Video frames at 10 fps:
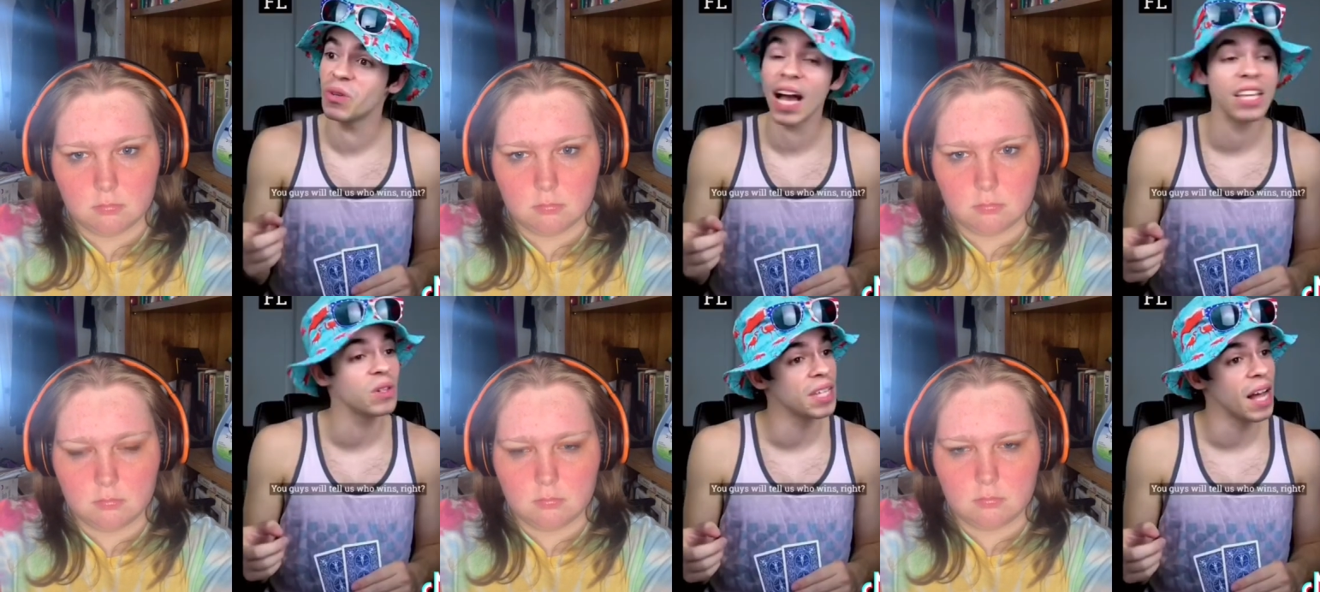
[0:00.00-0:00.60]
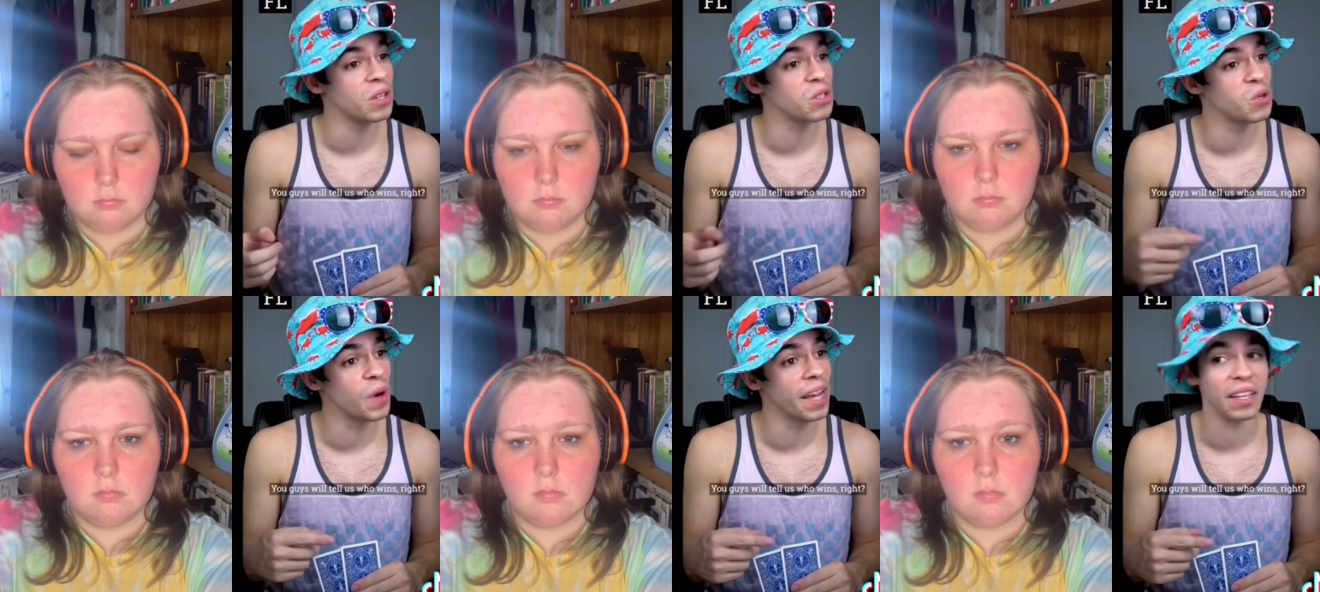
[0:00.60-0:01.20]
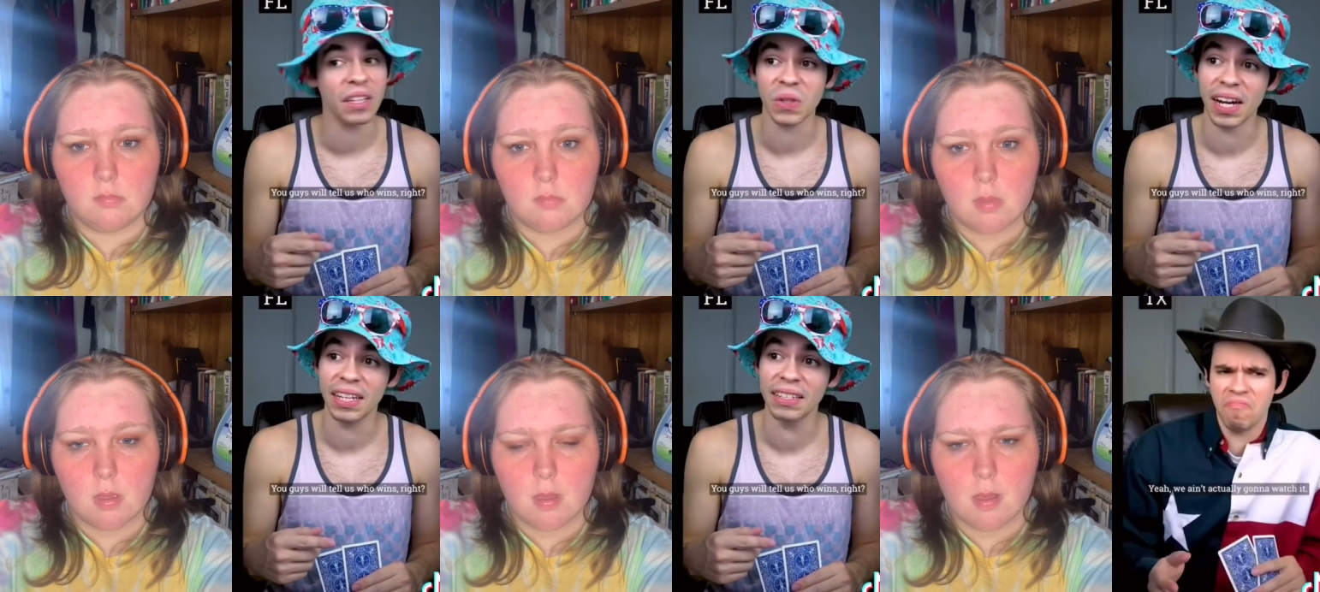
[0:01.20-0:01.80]
Speaker 1: guys will tell us who wins,
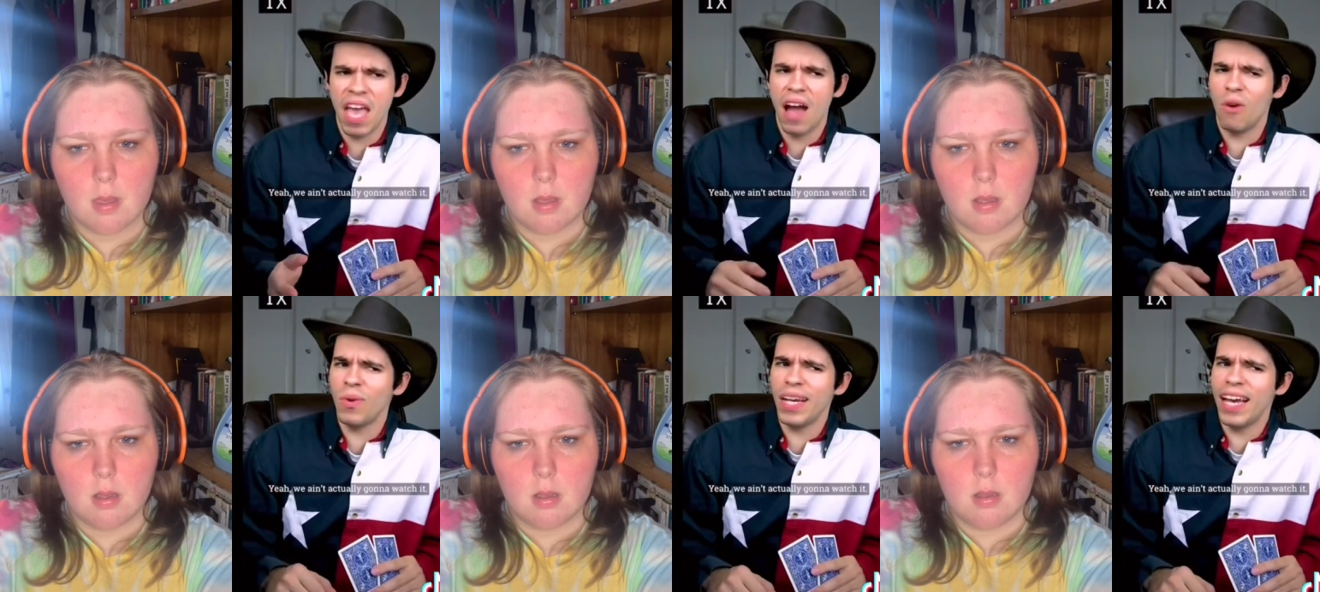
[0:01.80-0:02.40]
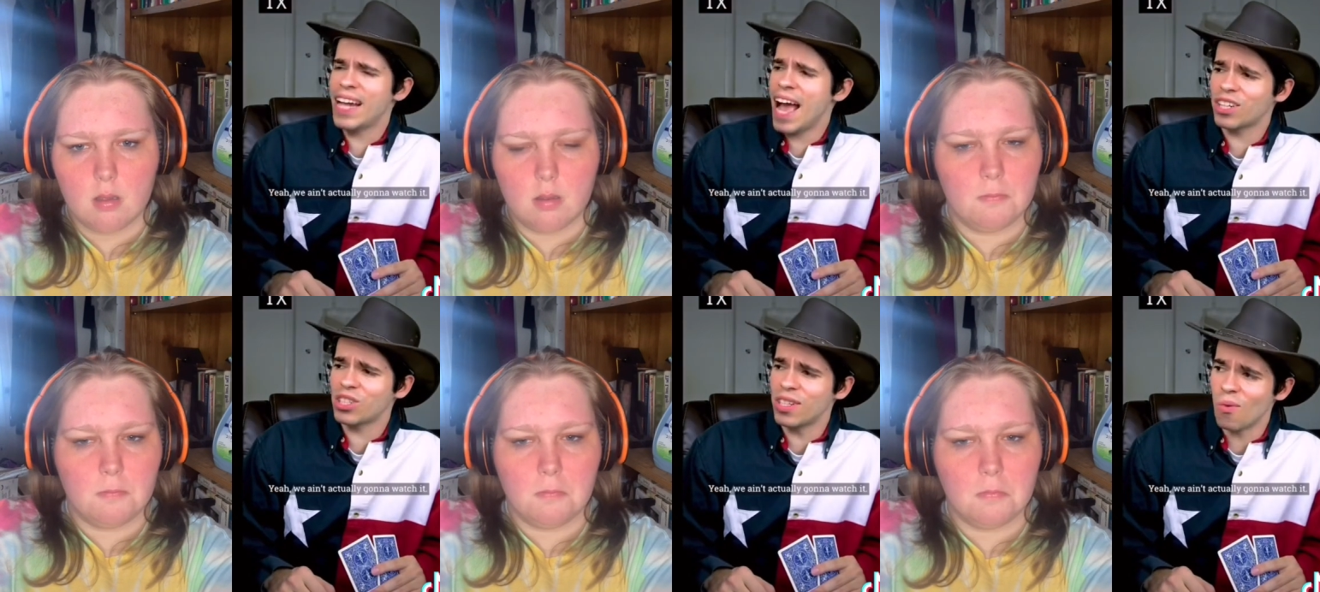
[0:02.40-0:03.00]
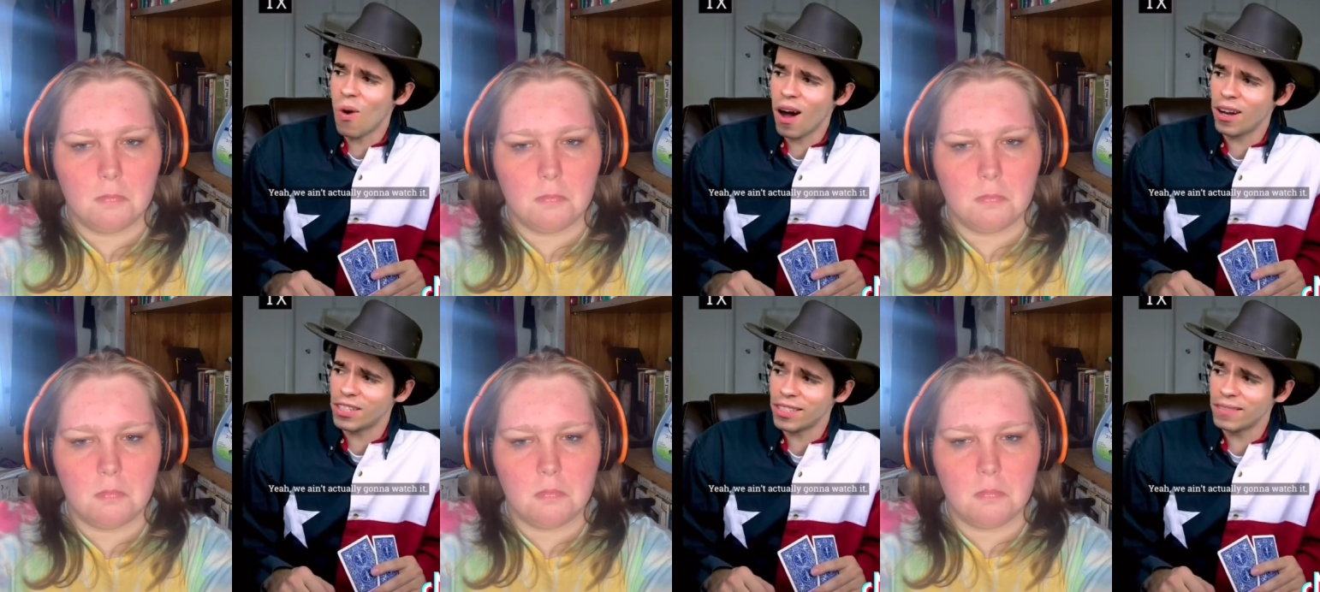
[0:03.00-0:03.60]
right? Yeah, we ain't actually gonna
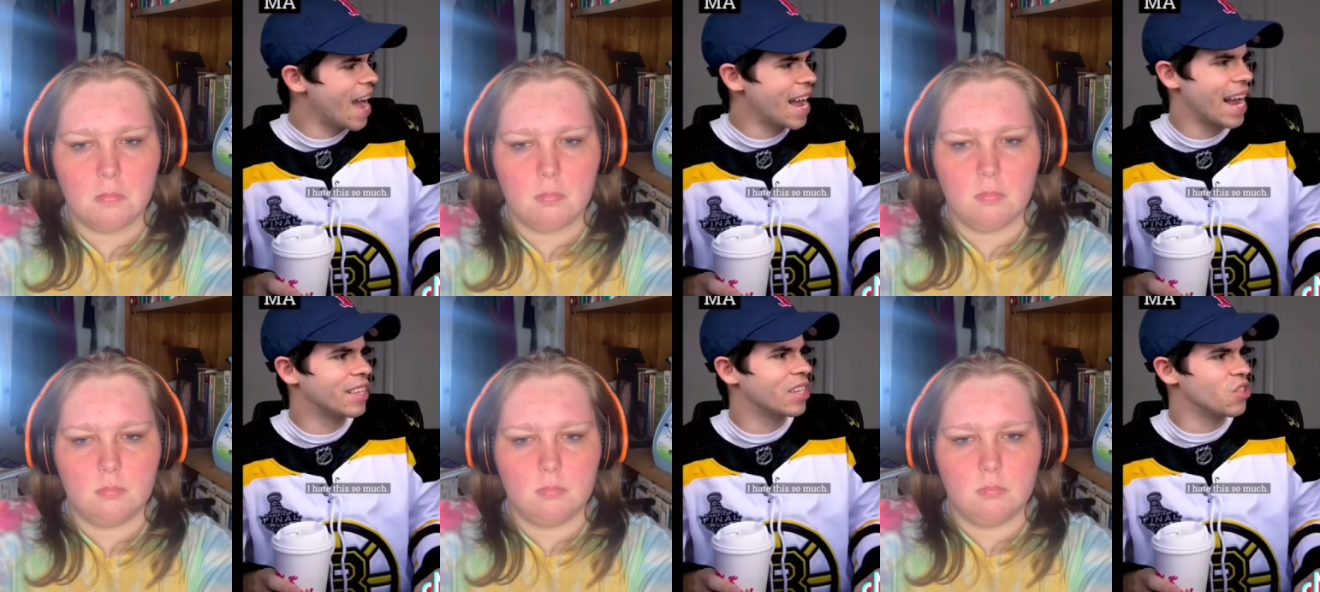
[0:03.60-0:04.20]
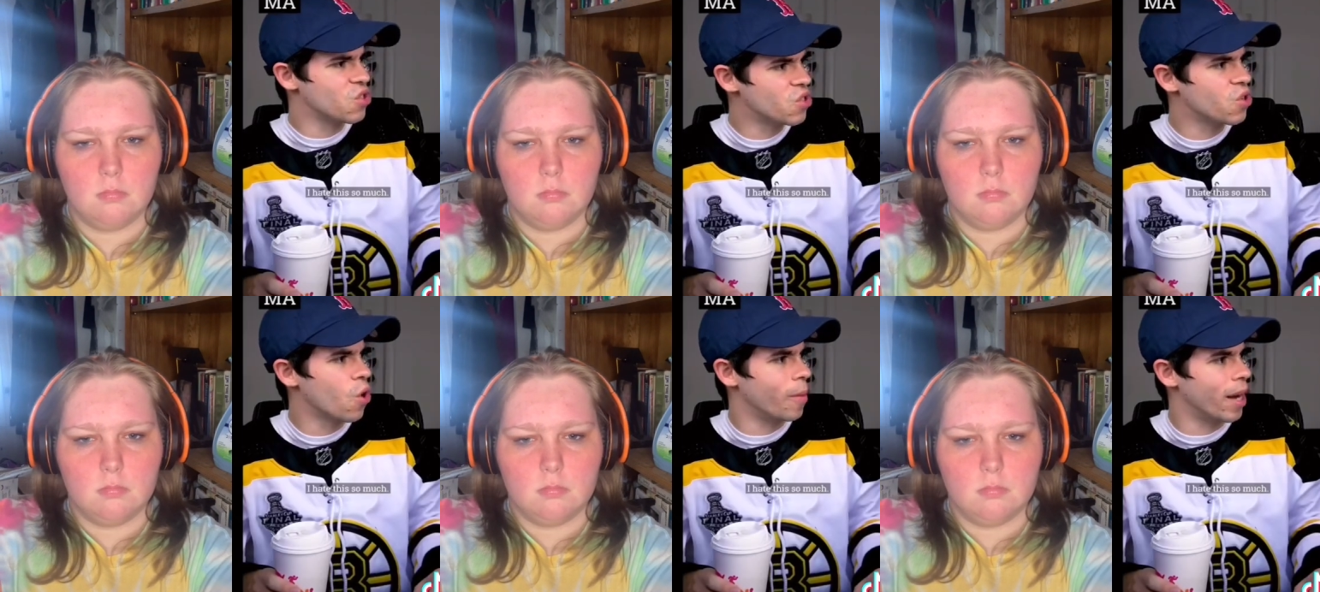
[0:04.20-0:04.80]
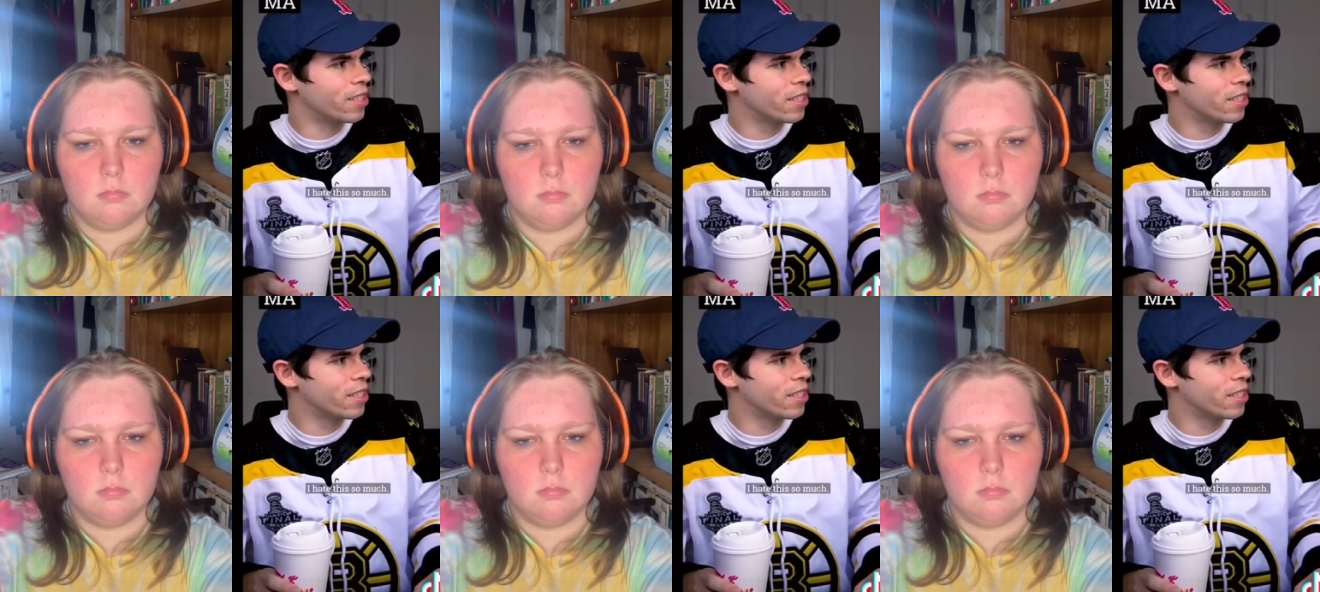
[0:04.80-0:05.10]
watch it. I hate this so much.